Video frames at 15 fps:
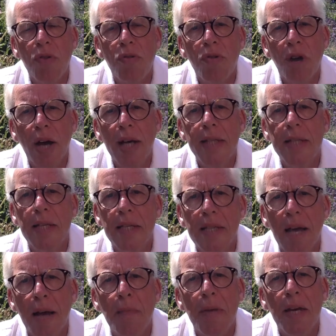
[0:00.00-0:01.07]
rises
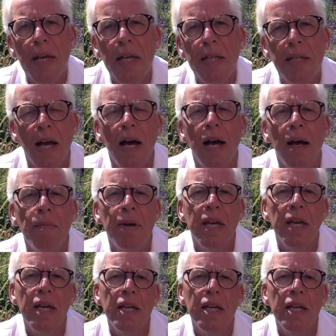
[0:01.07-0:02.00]
up His army,